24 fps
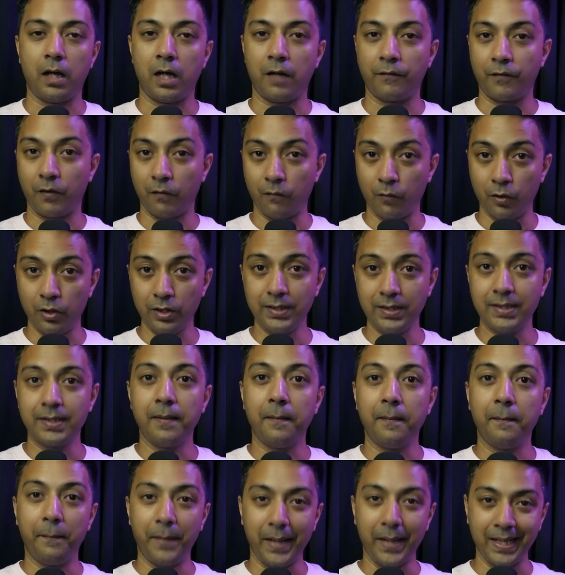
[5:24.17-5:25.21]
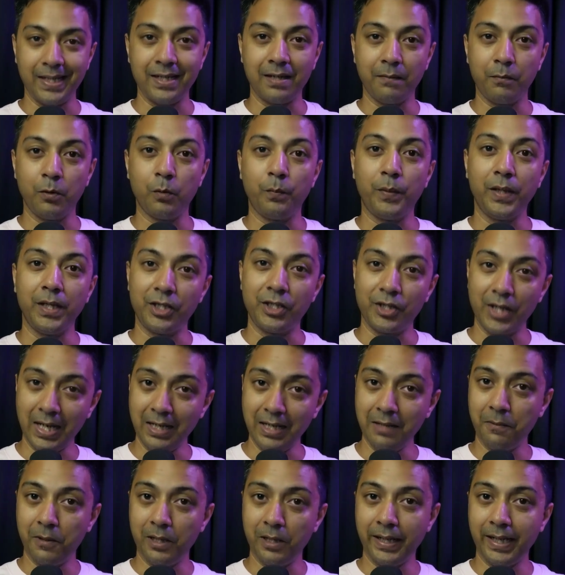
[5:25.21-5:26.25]
Afterwards, MainWP
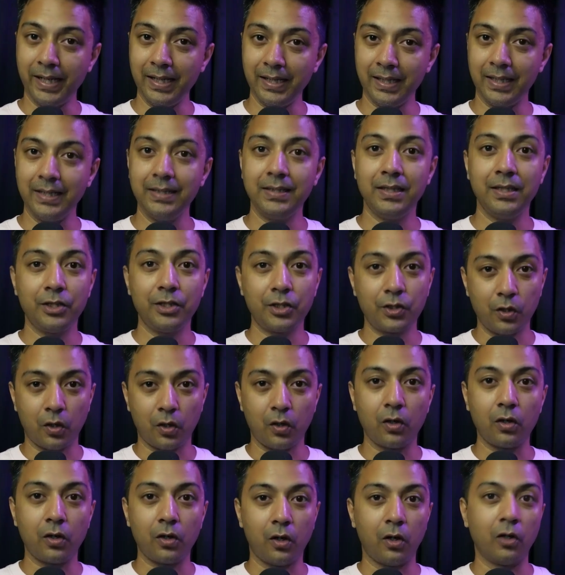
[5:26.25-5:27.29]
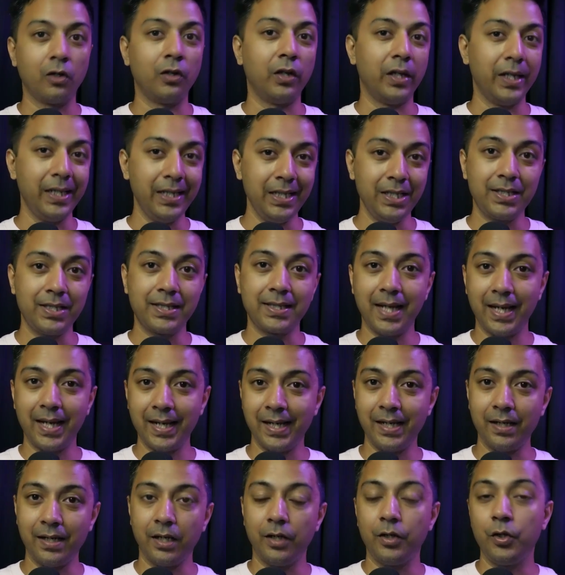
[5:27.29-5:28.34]
child plugin is installed on each
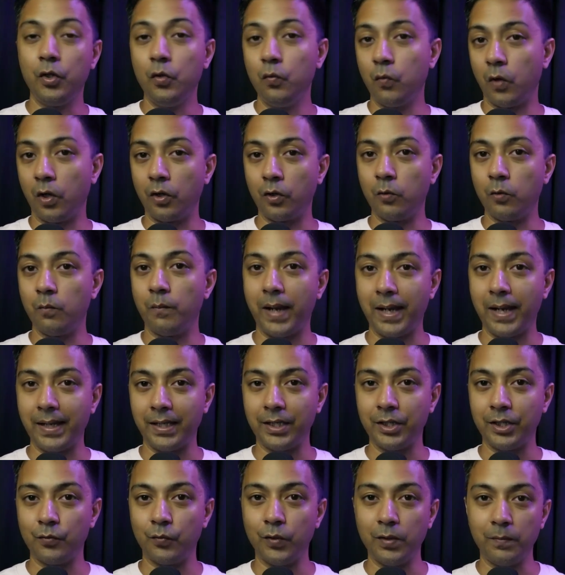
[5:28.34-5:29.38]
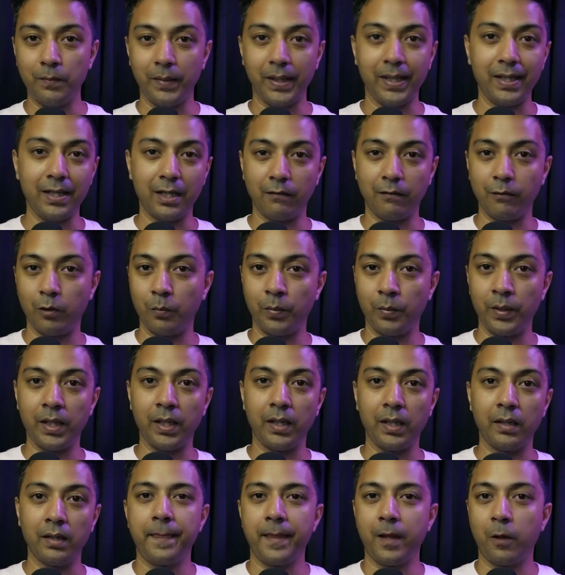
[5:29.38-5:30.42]
site you want to manage with
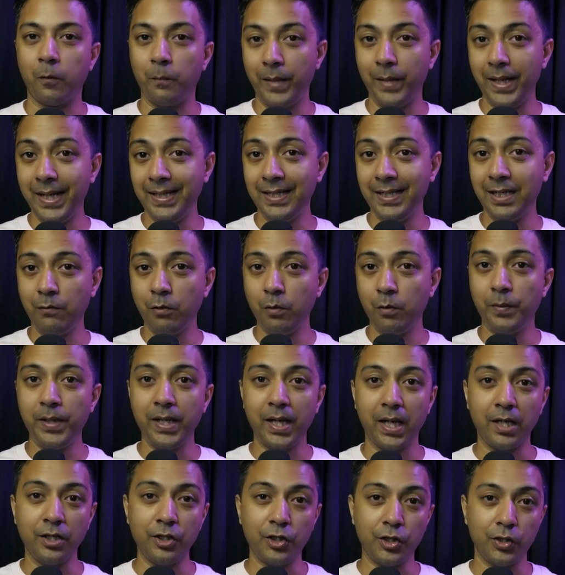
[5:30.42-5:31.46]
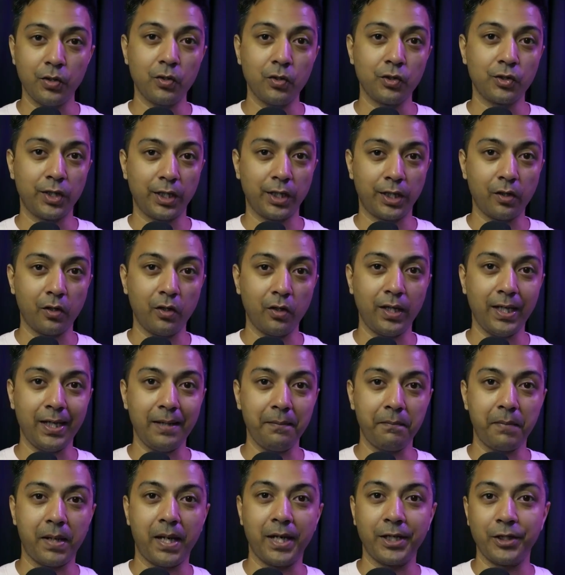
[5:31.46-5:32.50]
MainWP. Now MainWP ensures security
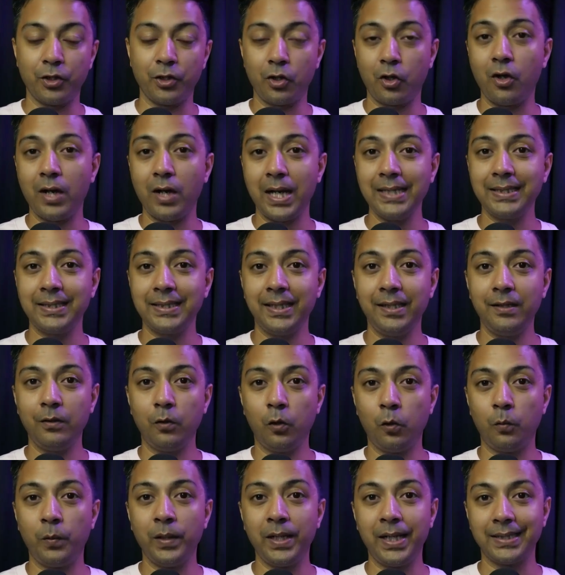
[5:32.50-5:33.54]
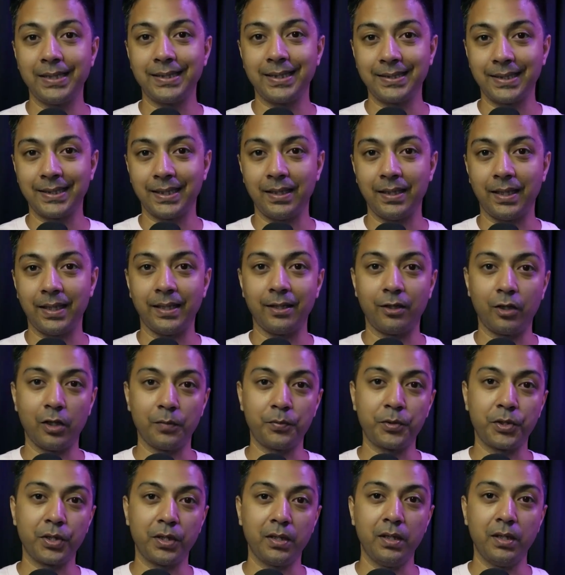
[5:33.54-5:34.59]
by utilizing OpenSSL
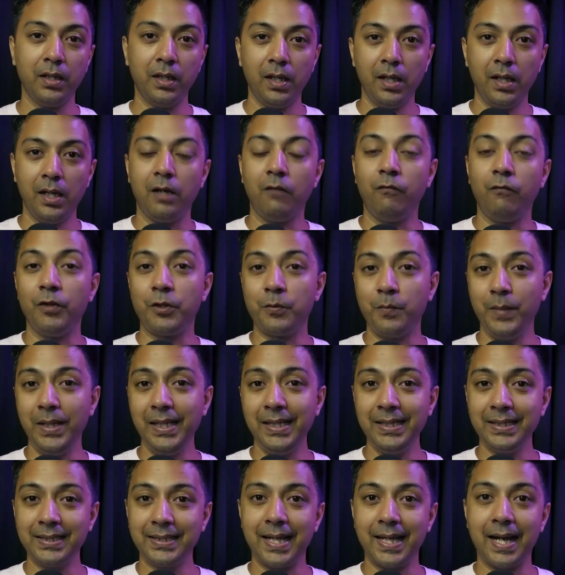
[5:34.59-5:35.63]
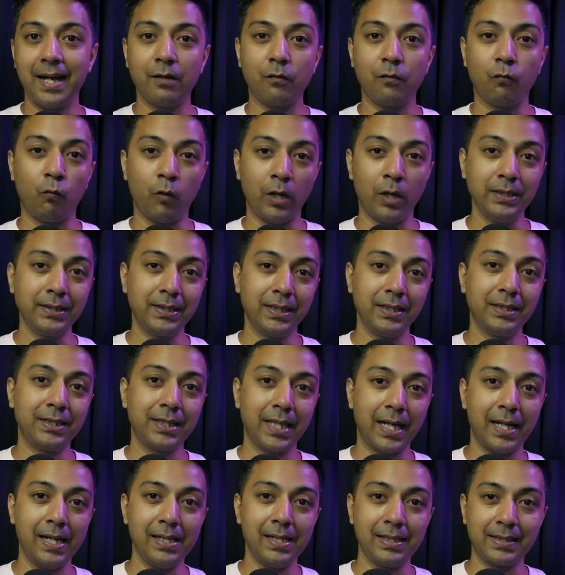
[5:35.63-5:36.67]
encryption, which means that once a
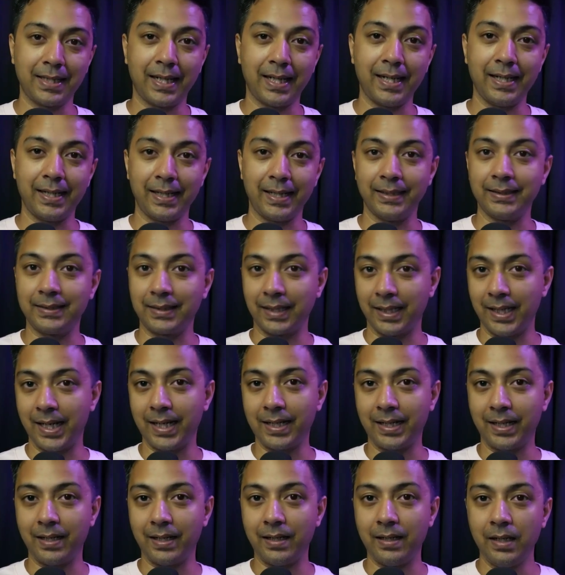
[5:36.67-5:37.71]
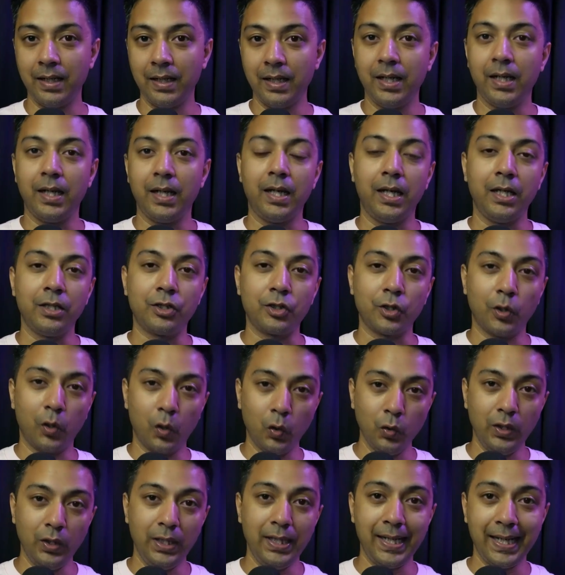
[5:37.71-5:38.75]
child site is connected, it's
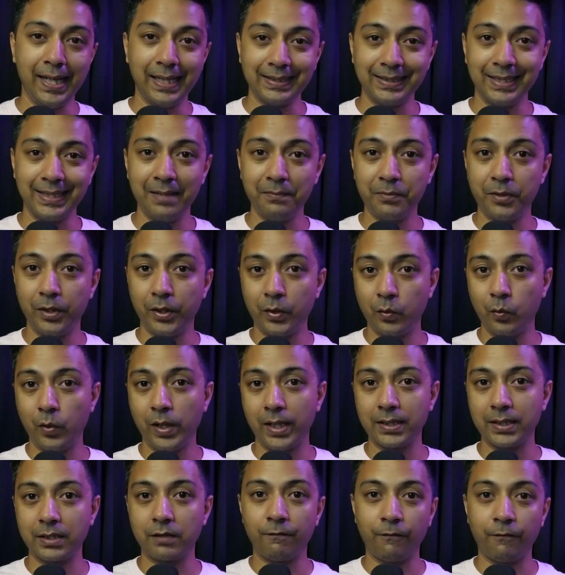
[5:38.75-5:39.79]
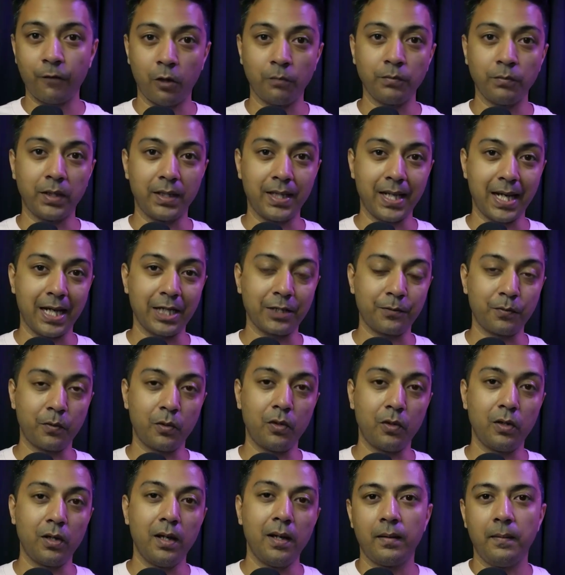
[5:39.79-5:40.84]
only accept requests from the
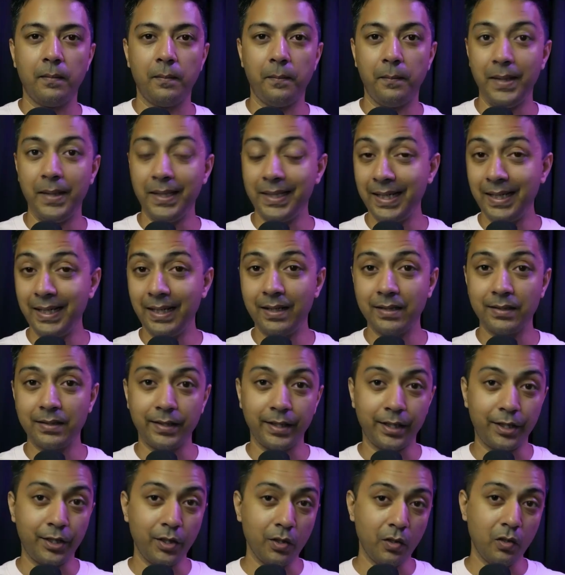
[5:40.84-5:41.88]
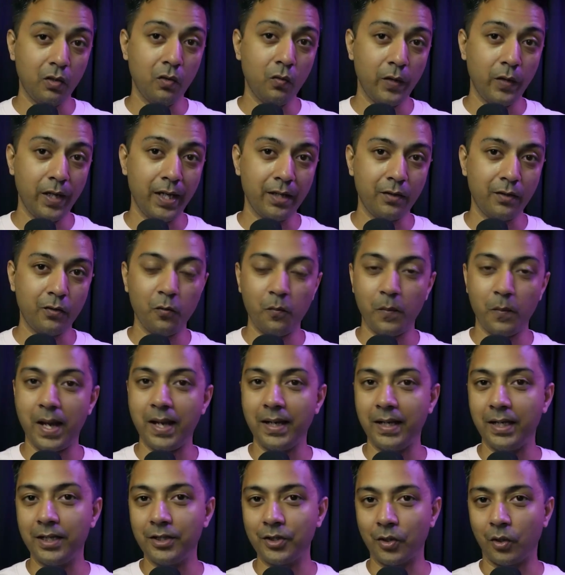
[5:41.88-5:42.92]
dashboard, making it a secure way to
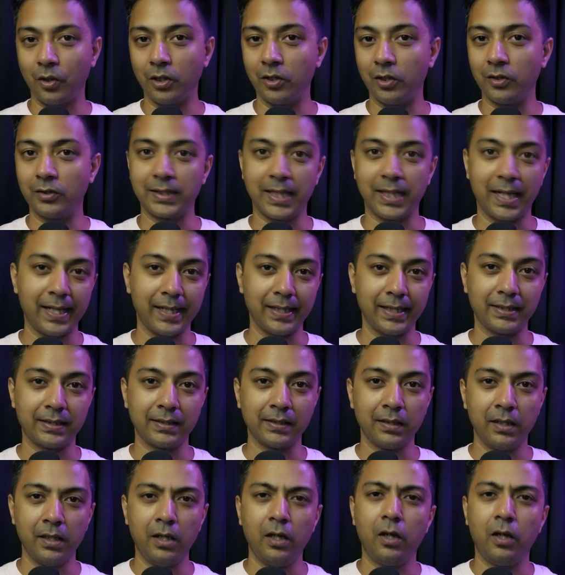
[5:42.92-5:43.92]
manage all your sites.